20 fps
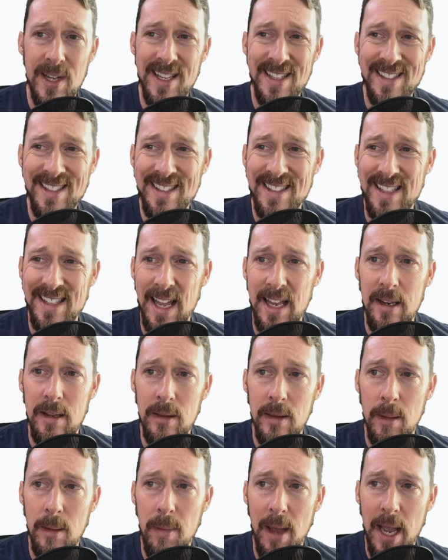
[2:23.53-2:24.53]
is set
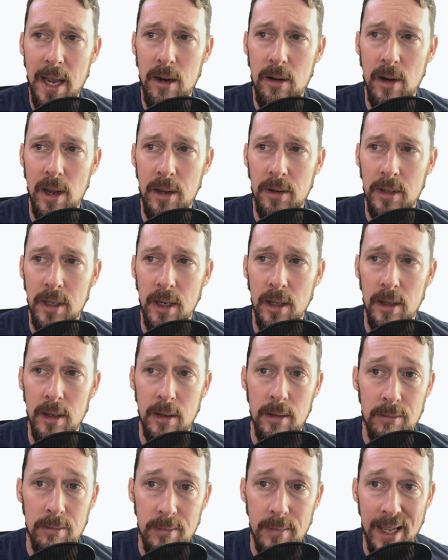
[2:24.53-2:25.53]
the background color,